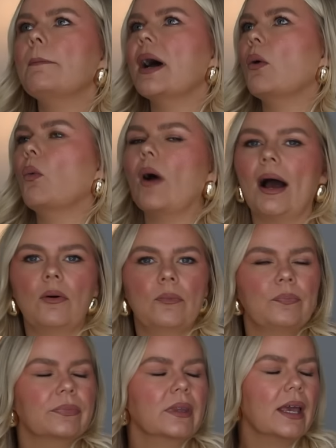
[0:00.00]
but
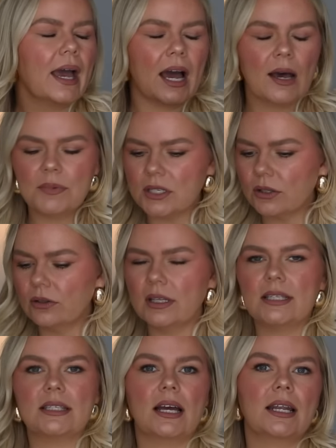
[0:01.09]
wow,
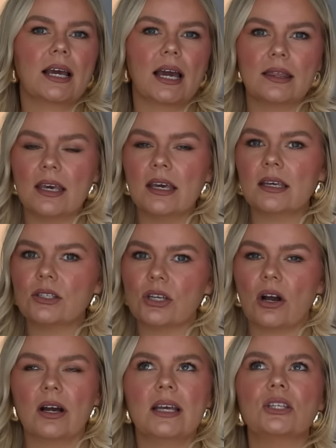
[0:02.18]
absolutely stunning. I think
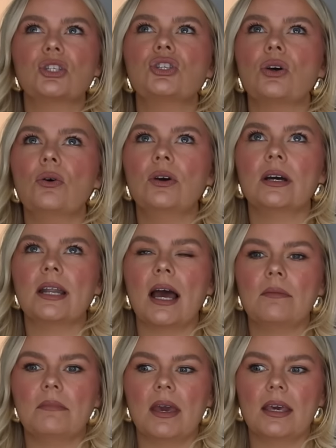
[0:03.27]
Zara is so good
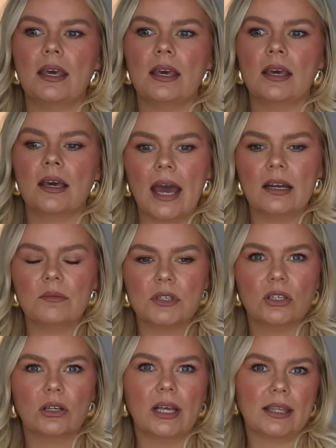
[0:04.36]
at making
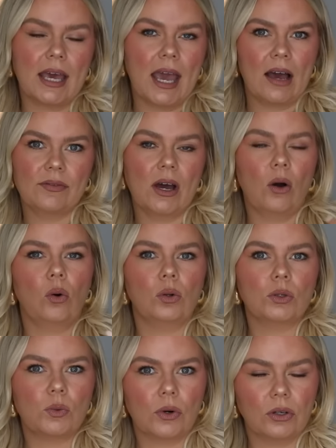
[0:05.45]
items look like they have that
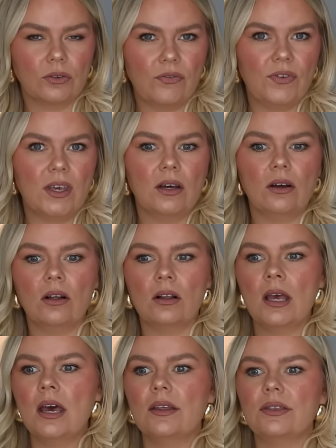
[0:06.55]
old world
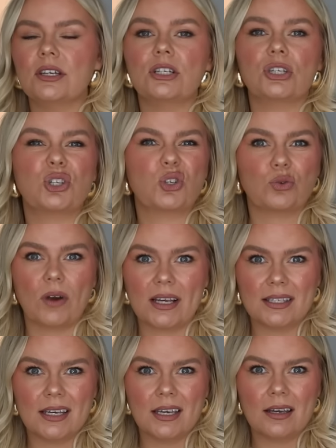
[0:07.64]
feel, the
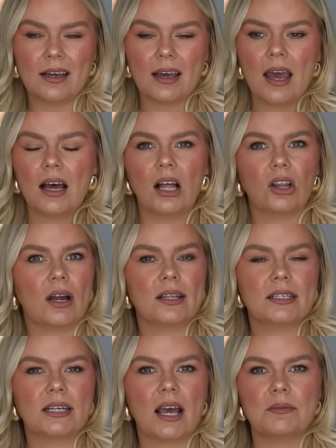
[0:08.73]
distressing. A lot of
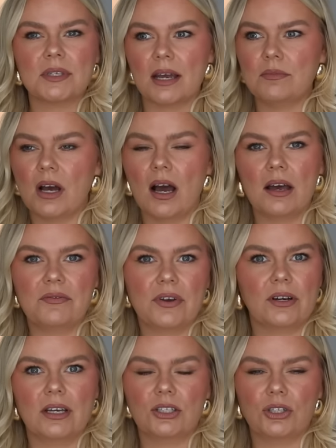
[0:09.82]
the times I'm not
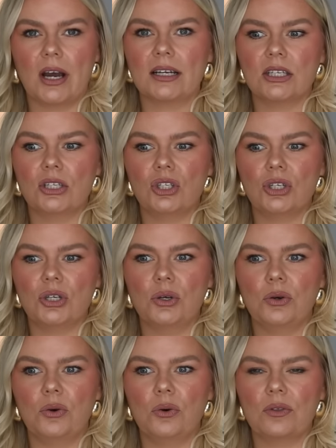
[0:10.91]
very attracted
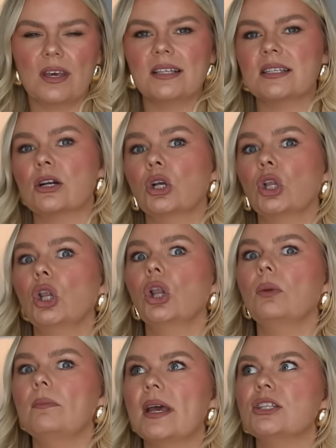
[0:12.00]
to things that are
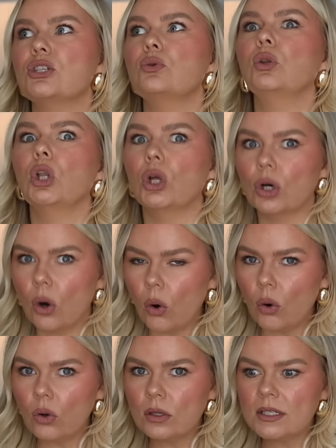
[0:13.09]
made to look
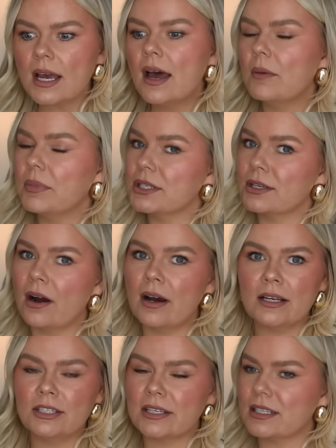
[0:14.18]
old, but Zara
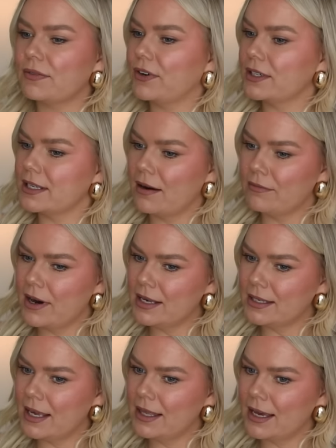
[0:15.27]
just for some
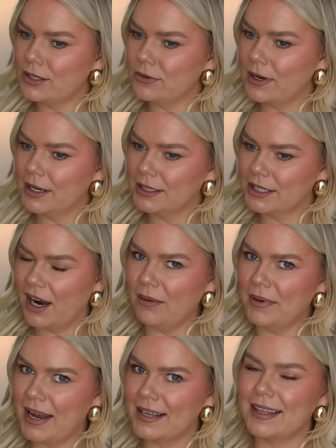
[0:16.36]
reason they do a good job
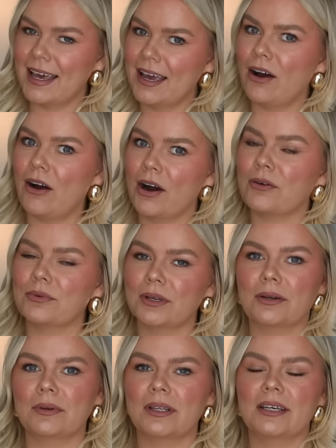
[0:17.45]
at it. They are
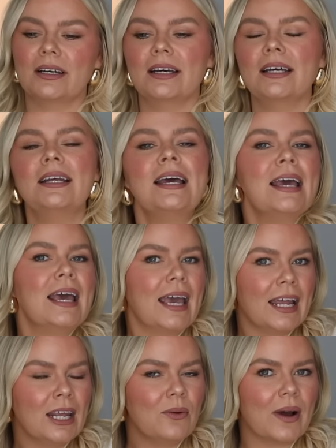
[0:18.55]
really, really good.
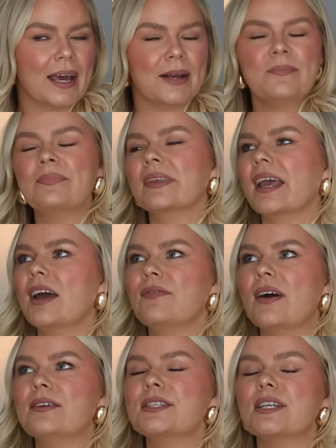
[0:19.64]
Anyway, I
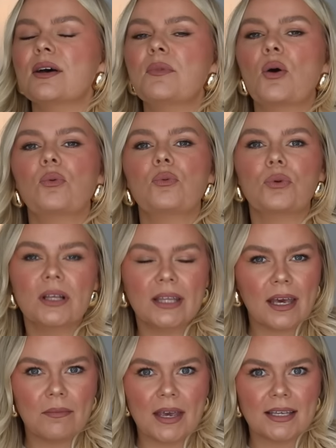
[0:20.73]
found some
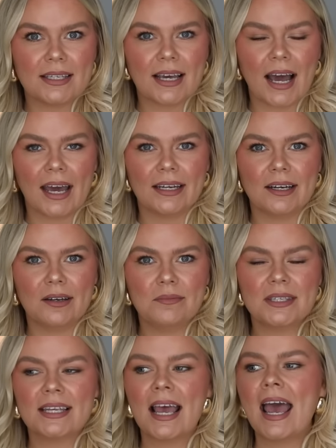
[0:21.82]
really amazing
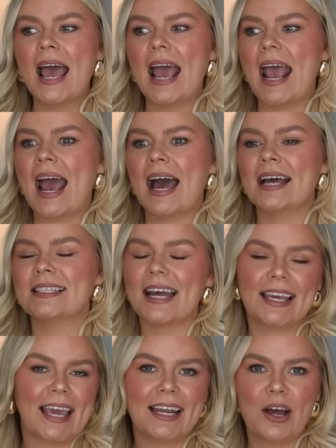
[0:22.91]
items and
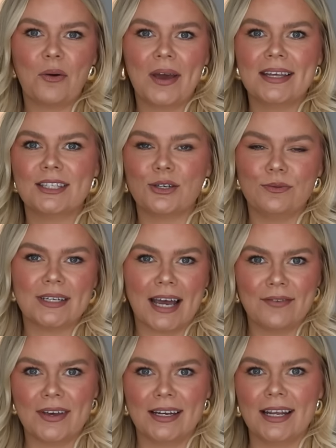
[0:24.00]
I cannot wait to
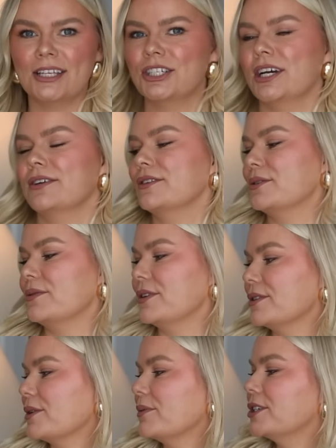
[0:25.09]
dive in and share those with
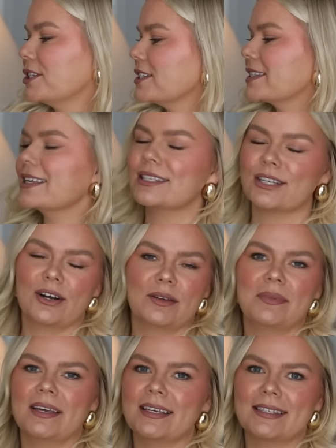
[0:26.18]
you. So we should just get
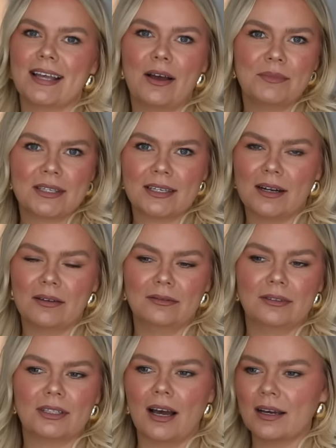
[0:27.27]
started because now I'm just
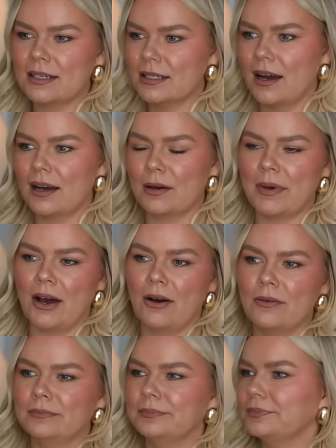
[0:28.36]
gonna talk and talk
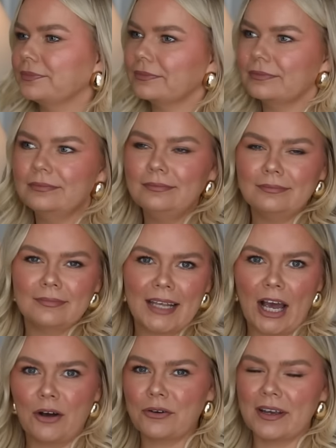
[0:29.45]
about
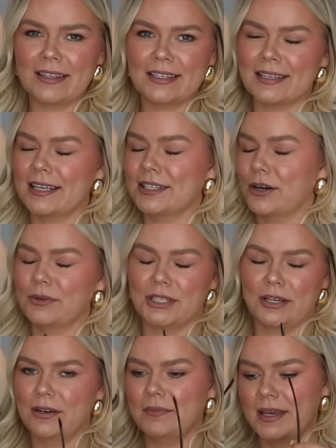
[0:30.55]
how great these sites are, which
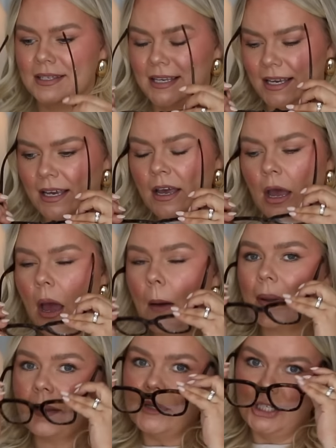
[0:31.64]
they're amazing.
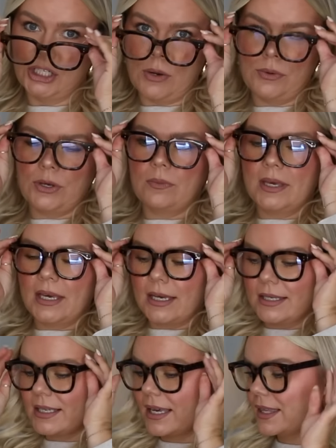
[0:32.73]
But let me show you
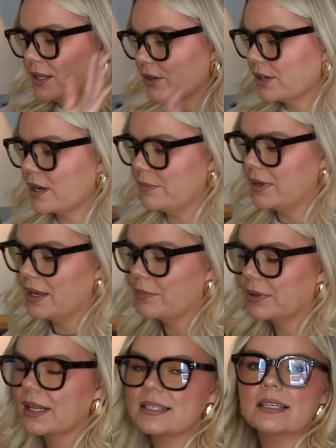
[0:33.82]
because I think you're gonna be
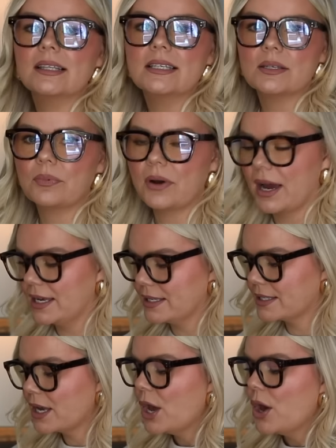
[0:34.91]
pleasantly
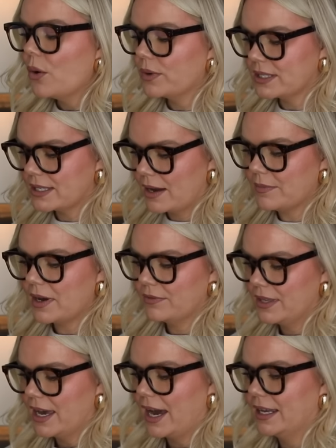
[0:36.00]
surprised with some
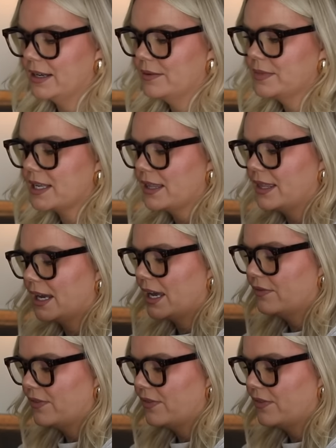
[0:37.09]
of the items that I